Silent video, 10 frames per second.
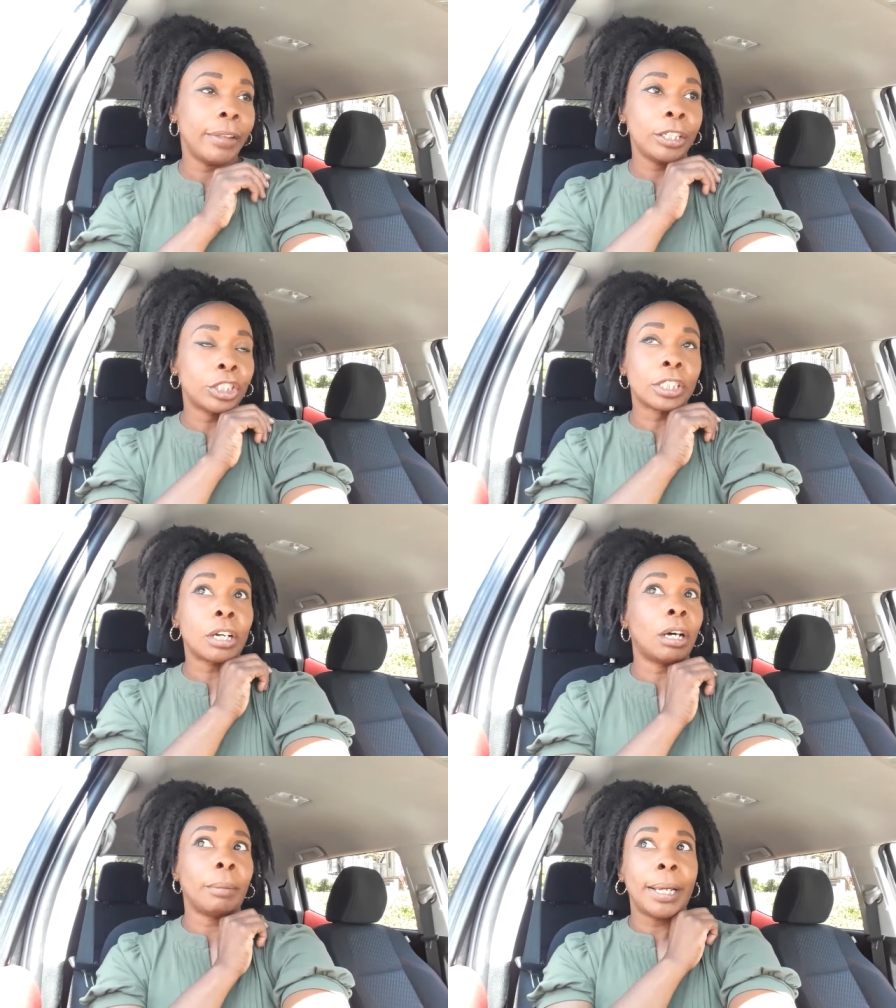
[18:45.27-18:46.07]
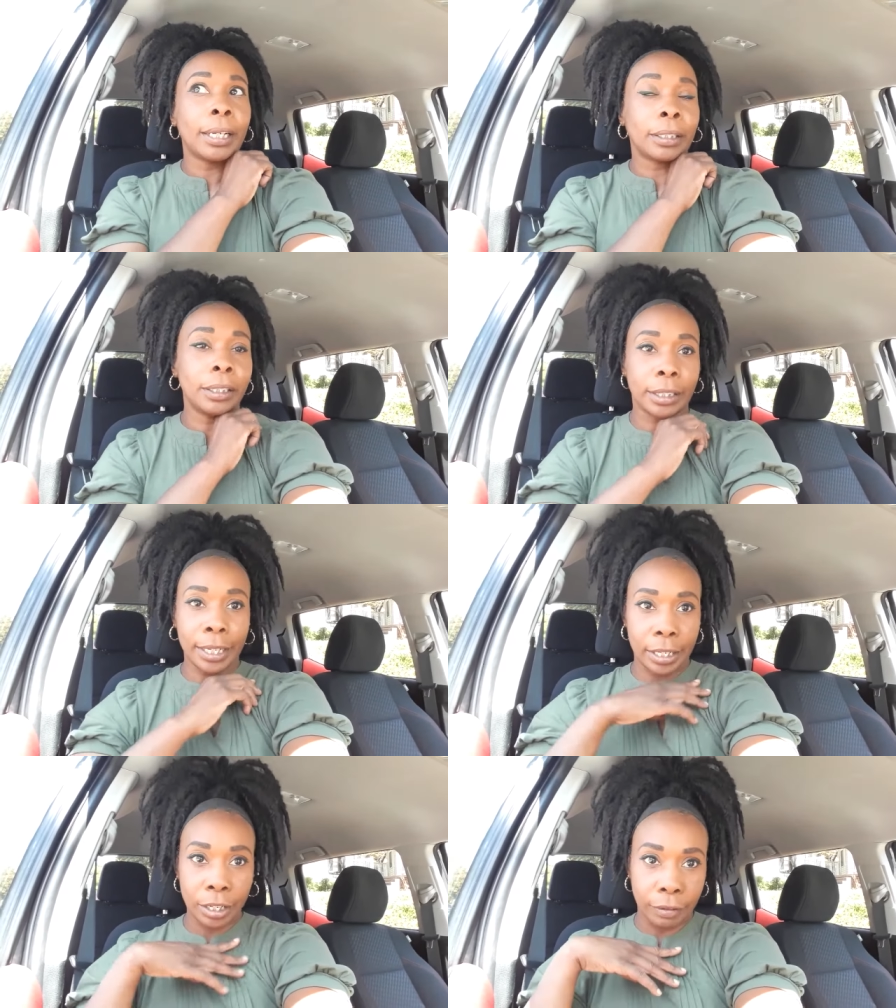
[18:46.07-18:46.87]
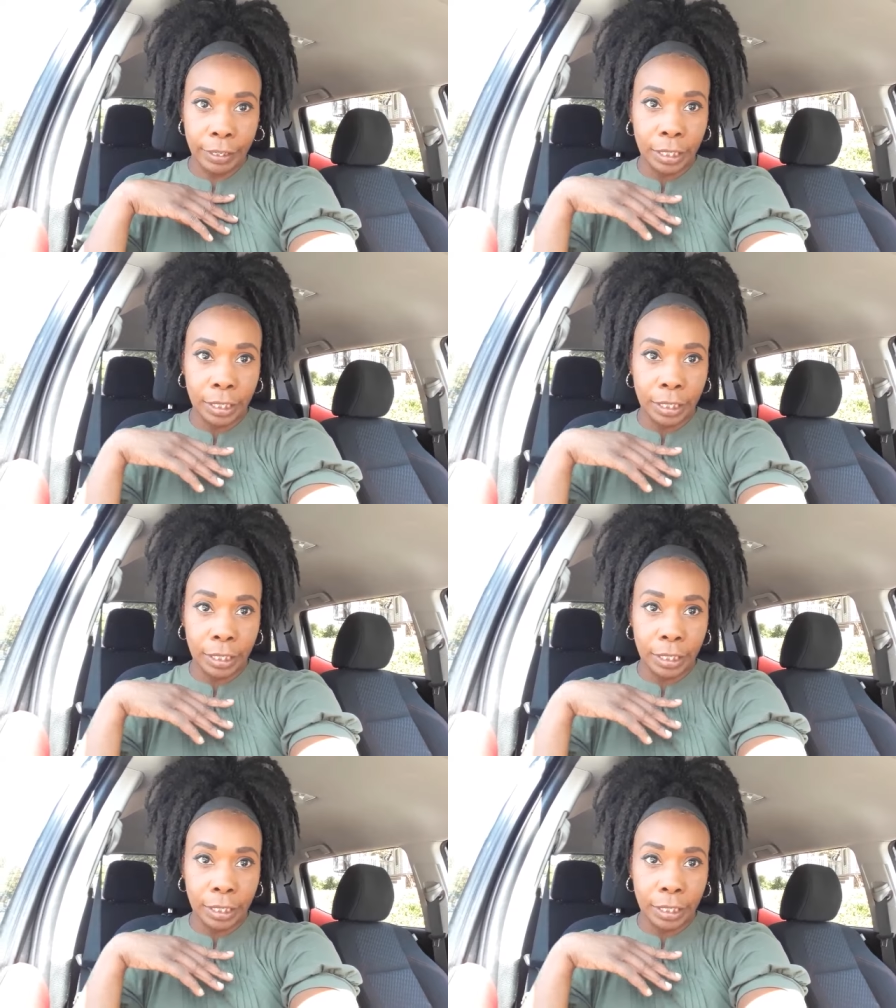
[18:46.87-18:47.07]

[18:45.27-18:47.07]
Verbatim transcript: they just automatically take care of it.